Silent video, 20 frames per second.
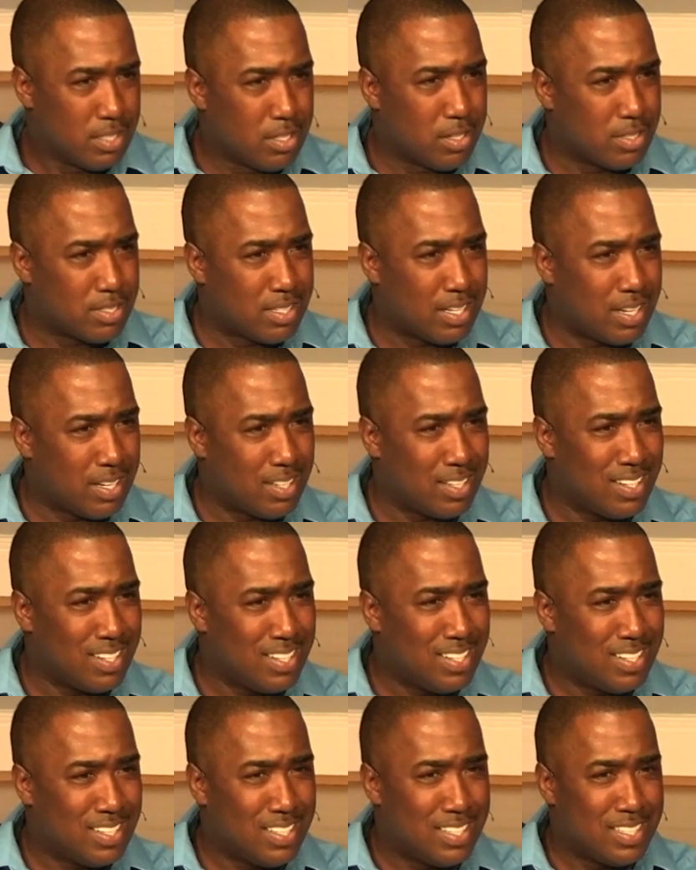You understand?
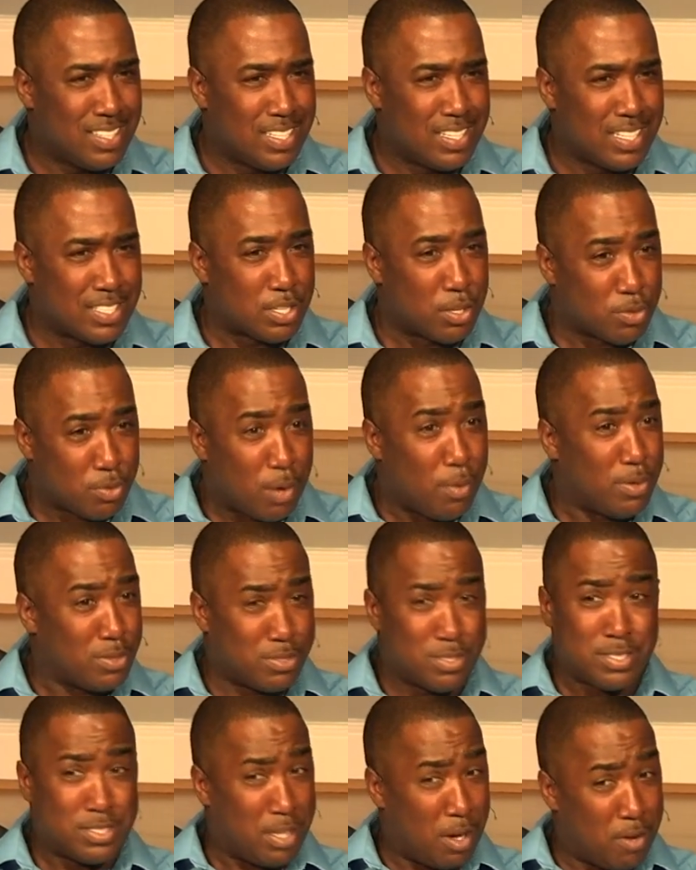And so do I
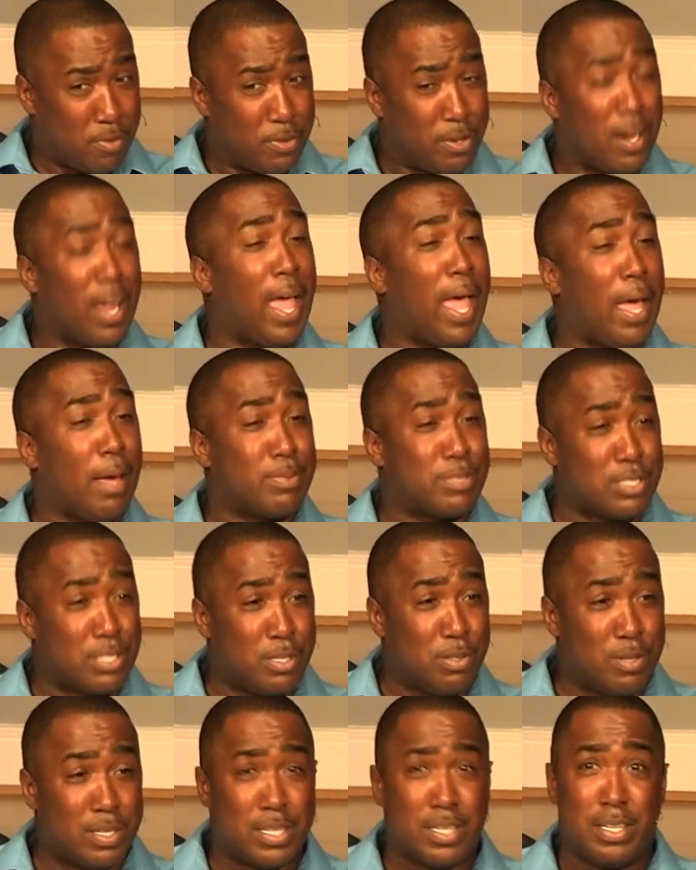want you to serve here?
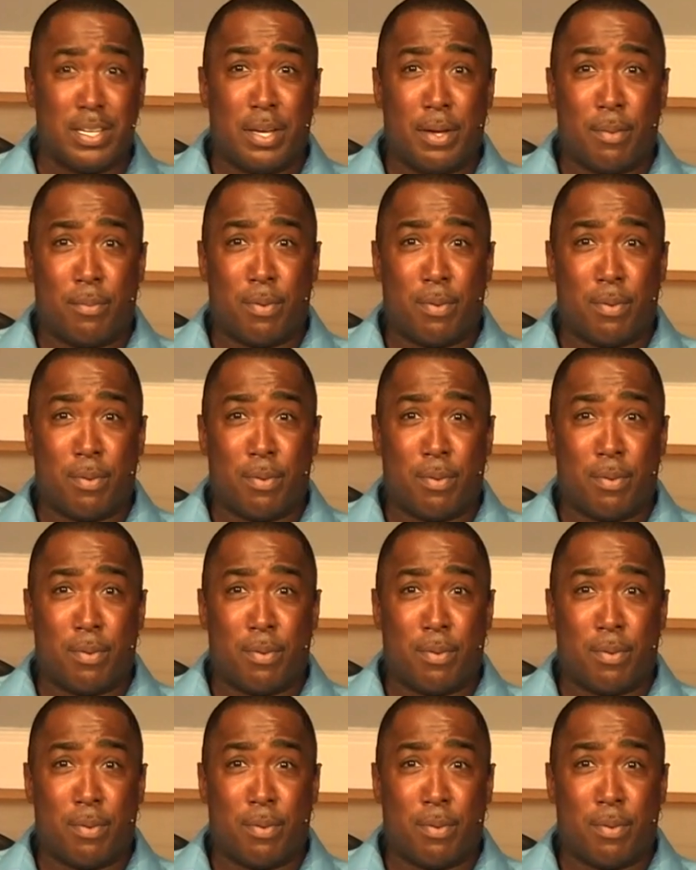Absolutely.